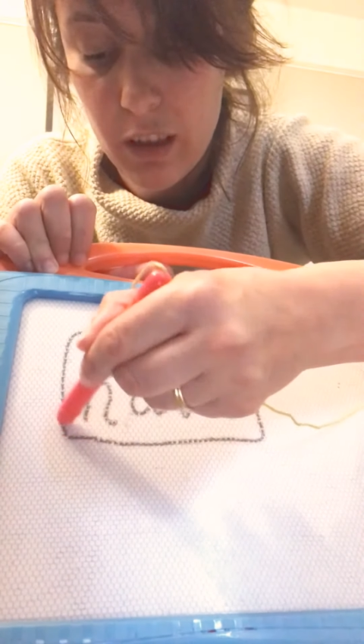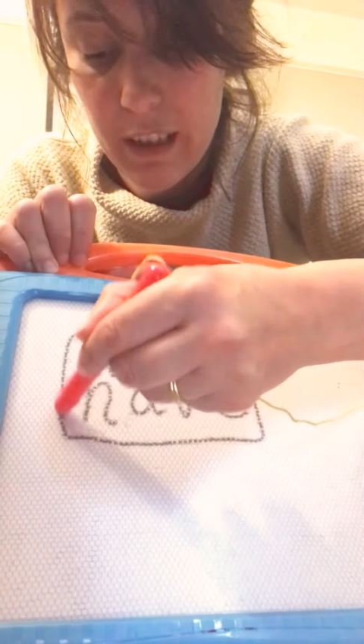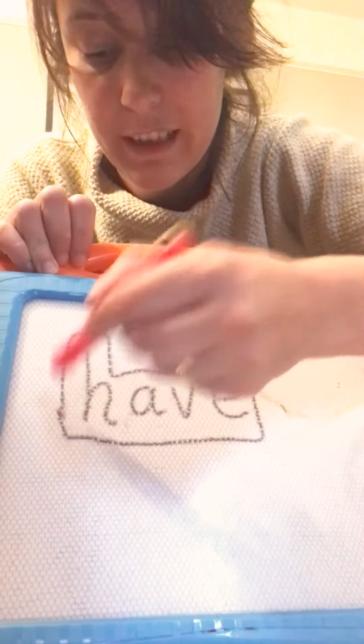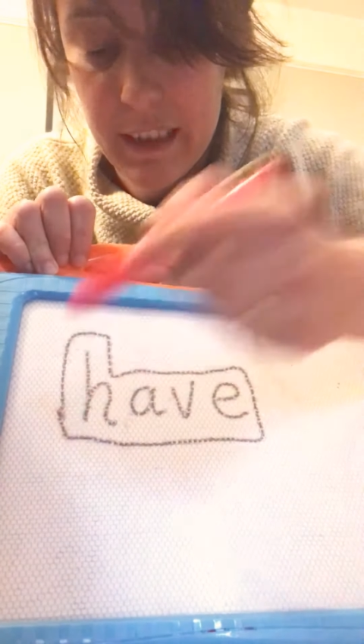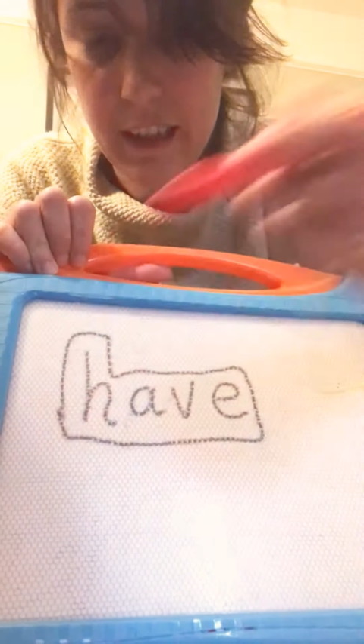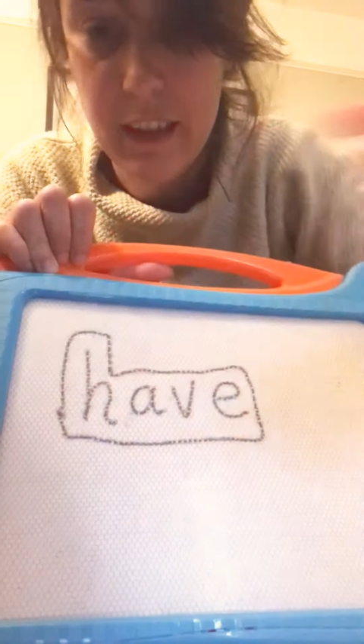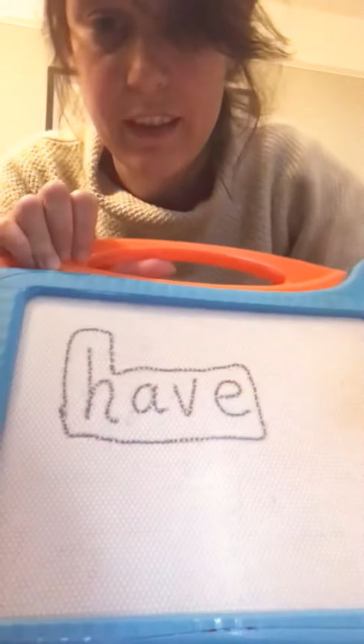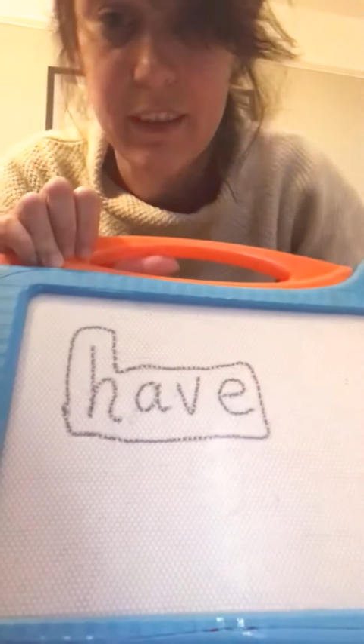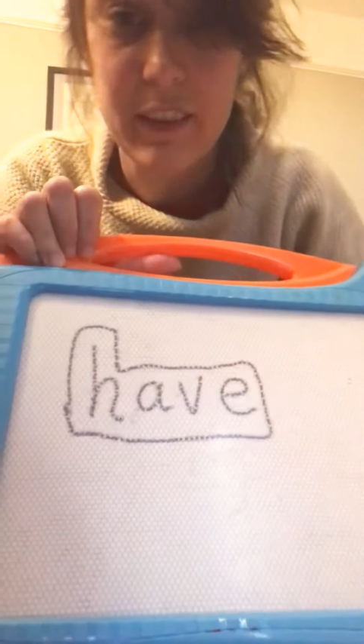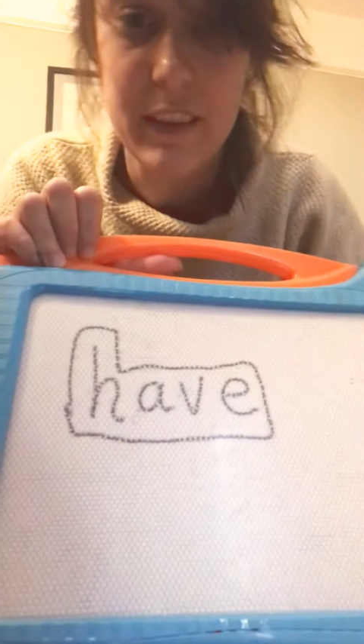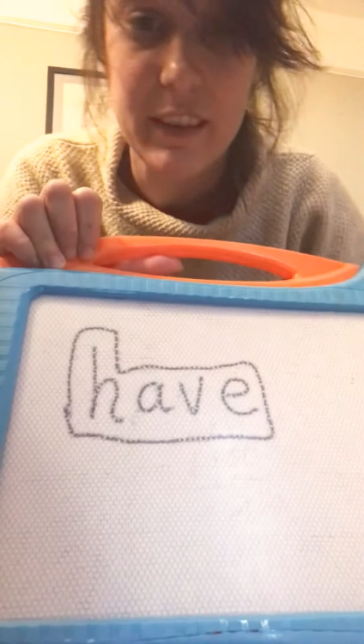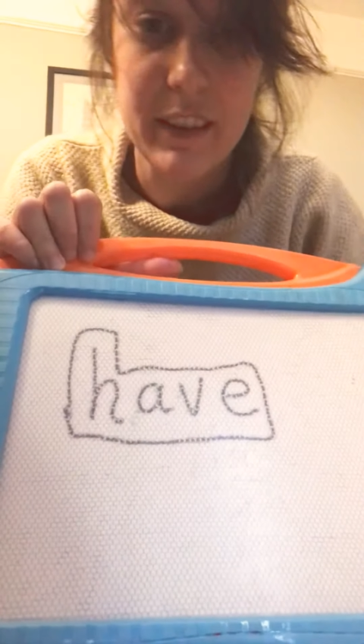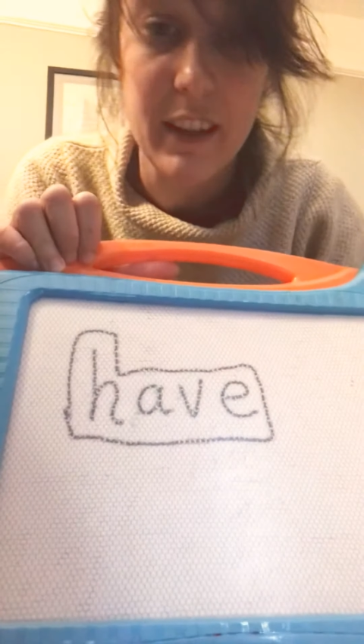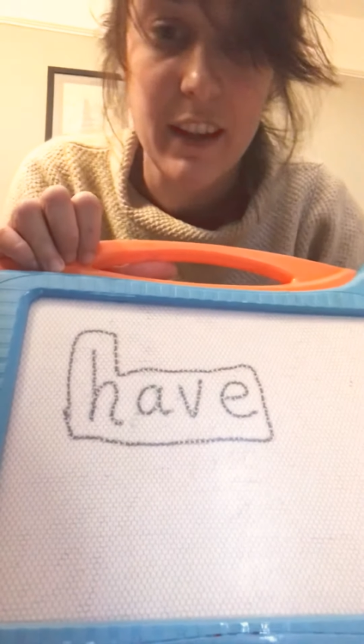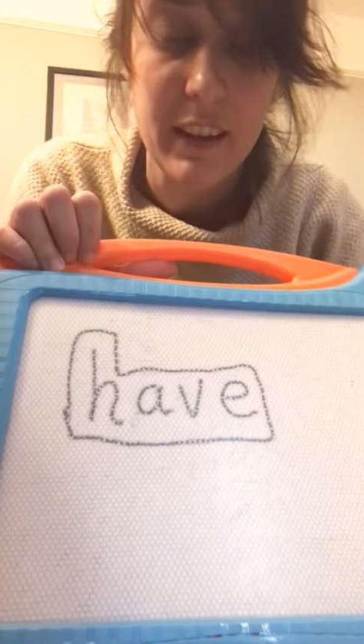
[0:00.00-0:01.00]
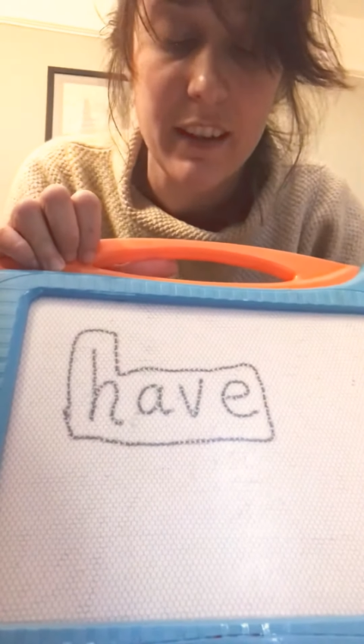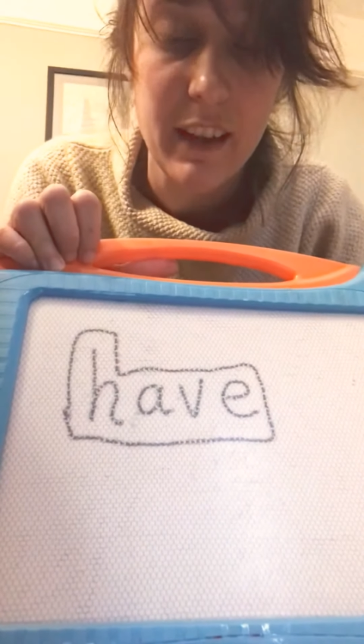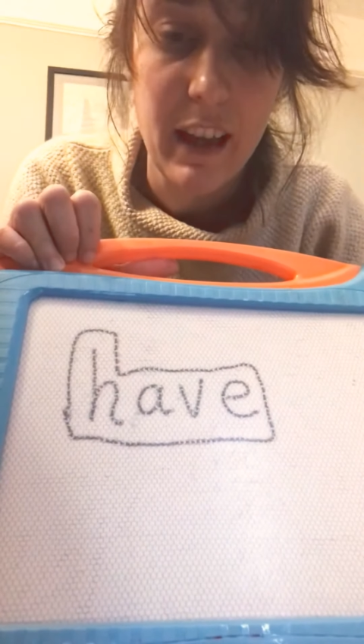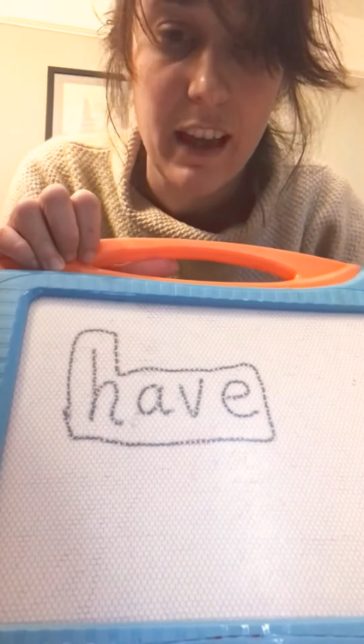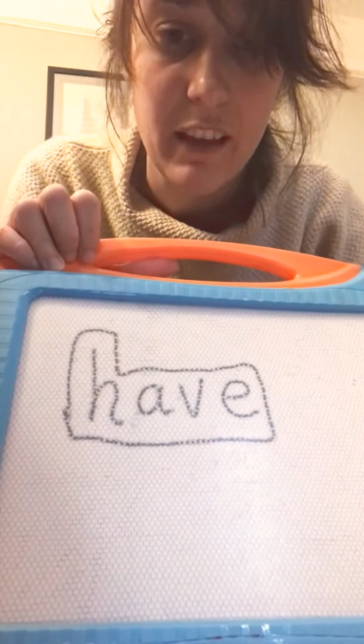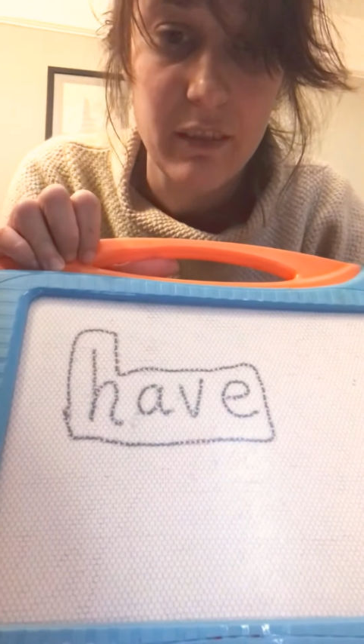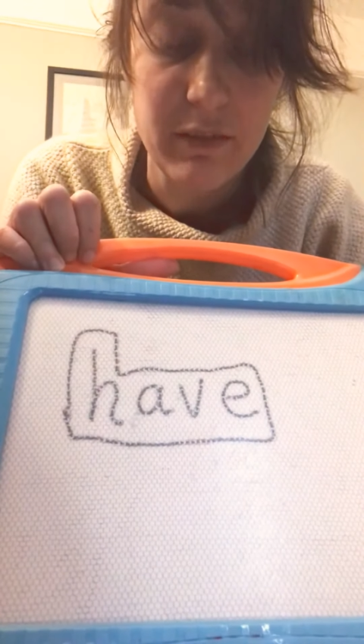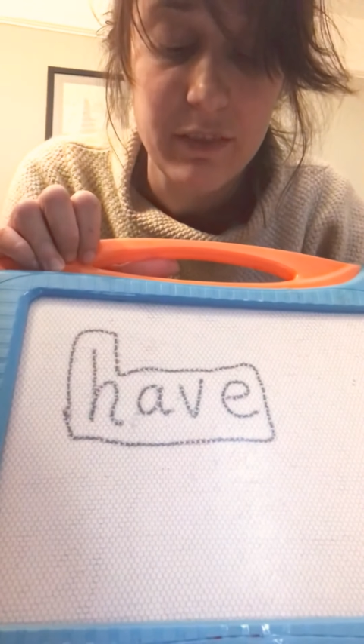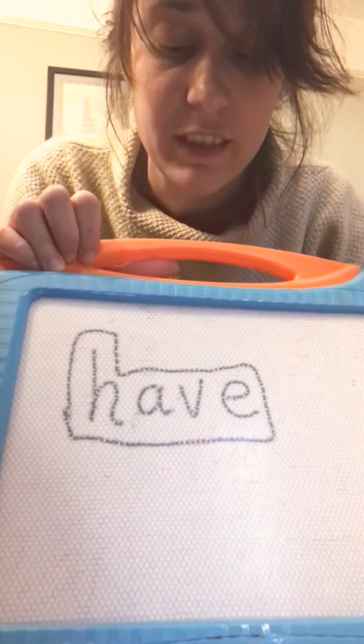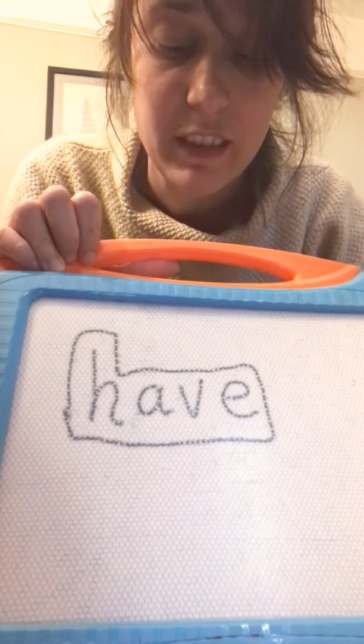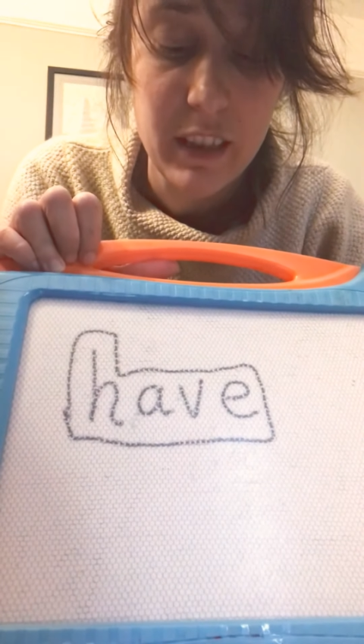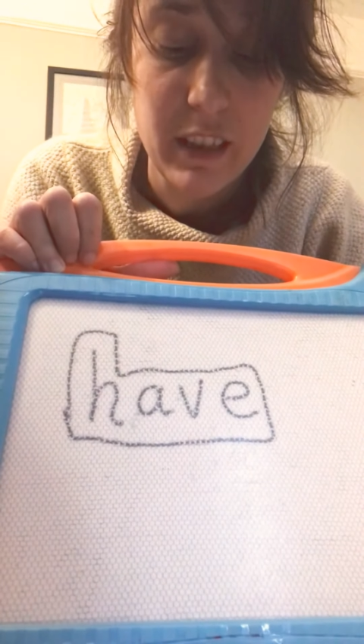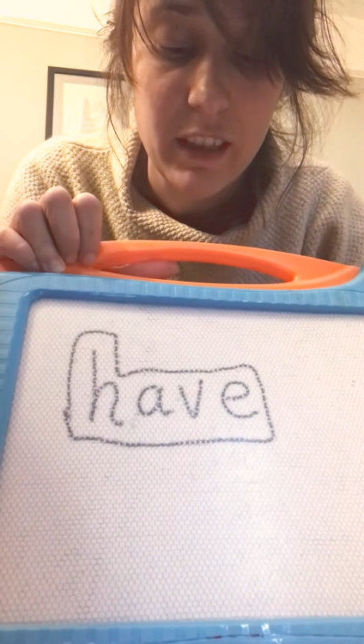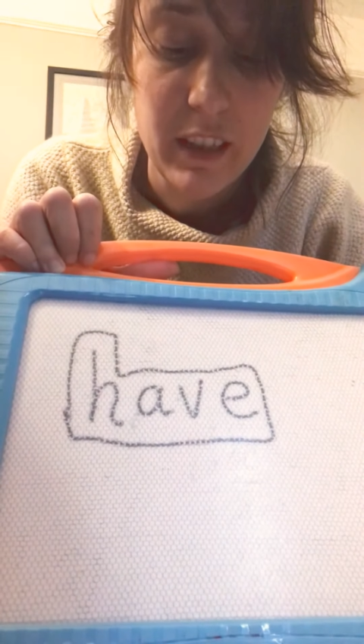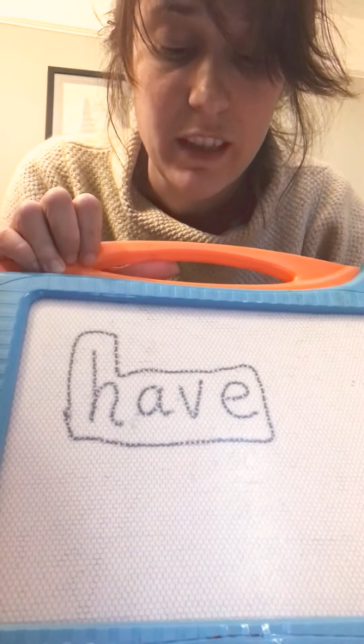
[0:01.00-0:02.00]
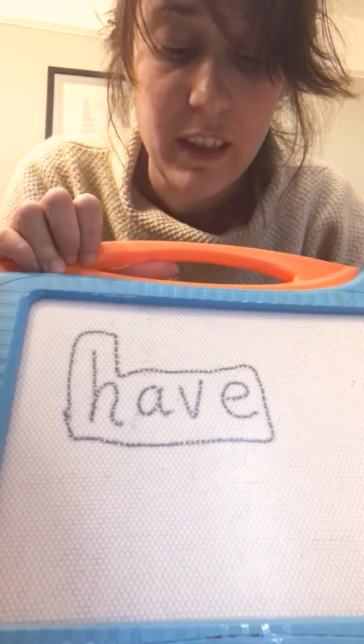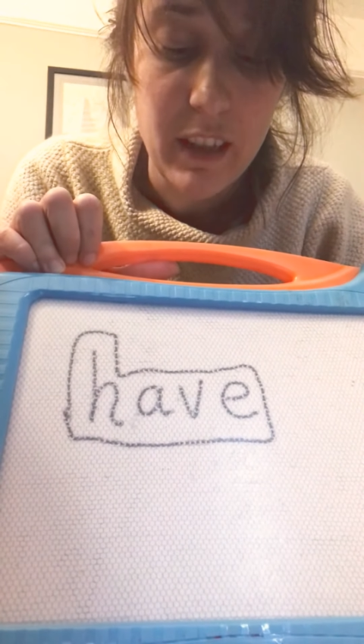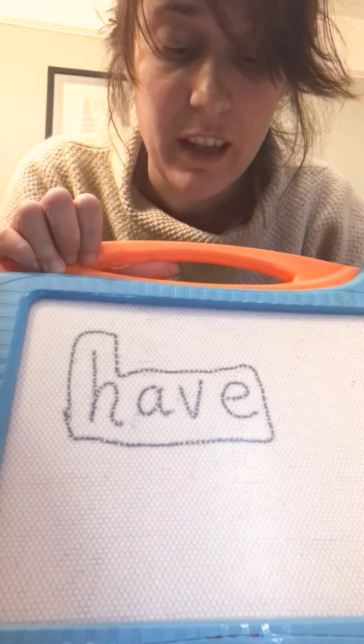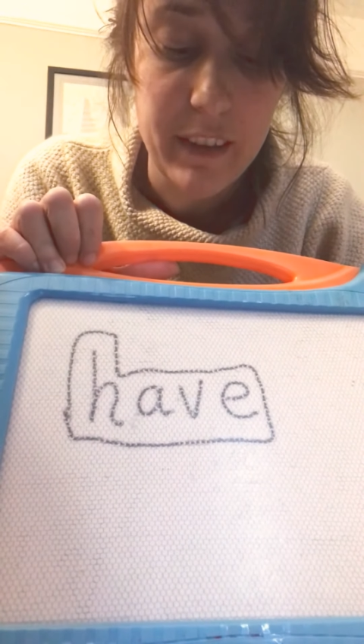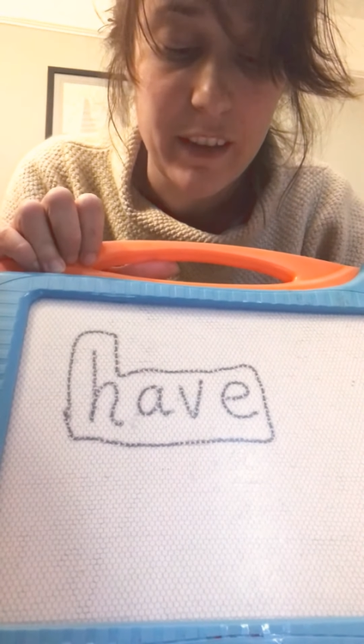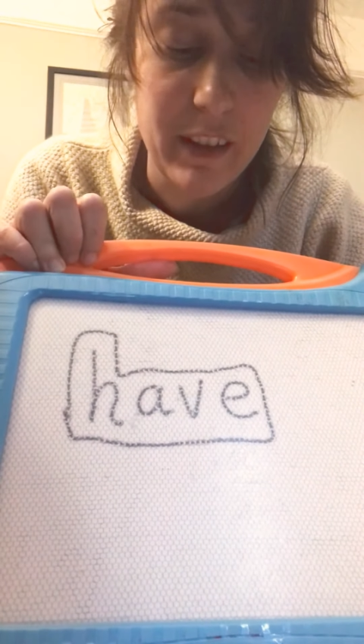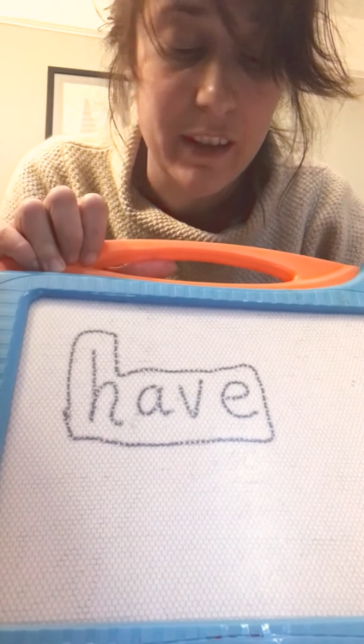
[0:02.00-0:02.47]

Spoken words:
letter at the start, have, and then